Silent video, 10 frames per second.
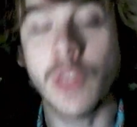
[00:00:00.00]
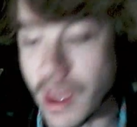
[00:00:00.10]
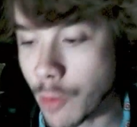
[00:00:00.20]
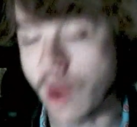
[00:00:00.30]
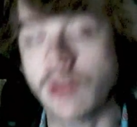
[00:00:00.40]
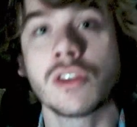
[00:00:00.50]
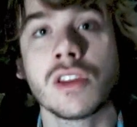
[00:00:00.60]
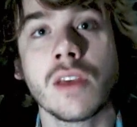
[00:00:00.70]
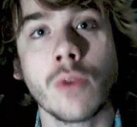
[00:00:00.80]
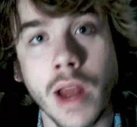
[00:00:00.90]
the same awareness
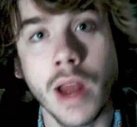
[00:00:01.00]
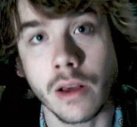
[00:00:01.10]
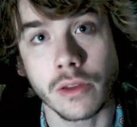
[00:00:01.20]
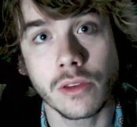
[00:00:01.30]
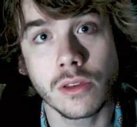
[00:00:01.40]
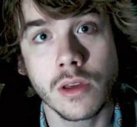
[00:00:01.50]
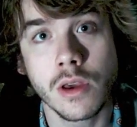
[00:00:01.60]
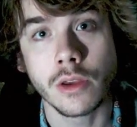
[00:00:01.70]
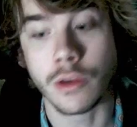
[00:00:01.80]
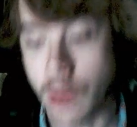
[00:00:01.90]
as everyone else.
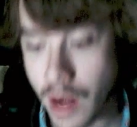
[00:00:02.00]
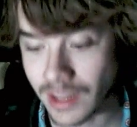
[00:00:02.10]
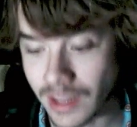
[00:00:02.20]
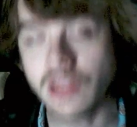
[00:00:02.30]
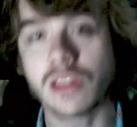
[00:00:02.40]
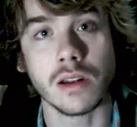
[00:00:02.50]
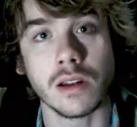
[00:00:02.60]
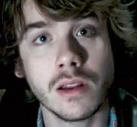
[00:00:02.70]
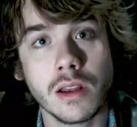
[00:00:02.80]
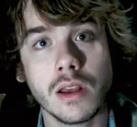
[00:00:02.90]
You learn how to listen.
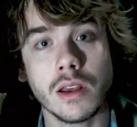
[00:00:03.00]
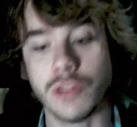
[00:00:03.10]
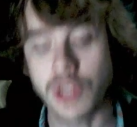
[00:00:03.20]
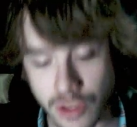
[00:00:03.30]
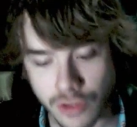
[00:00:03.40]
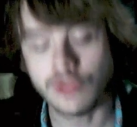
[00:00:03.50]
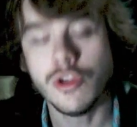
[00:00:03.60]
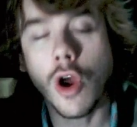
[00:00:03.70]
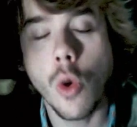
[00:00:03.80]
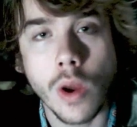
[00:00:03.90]

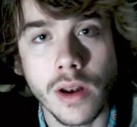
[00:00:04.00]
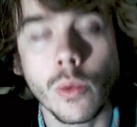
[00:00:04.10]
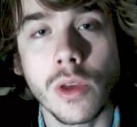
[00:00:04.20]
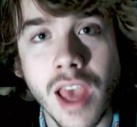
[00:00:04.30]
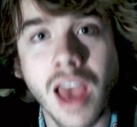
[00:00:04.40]
You know what's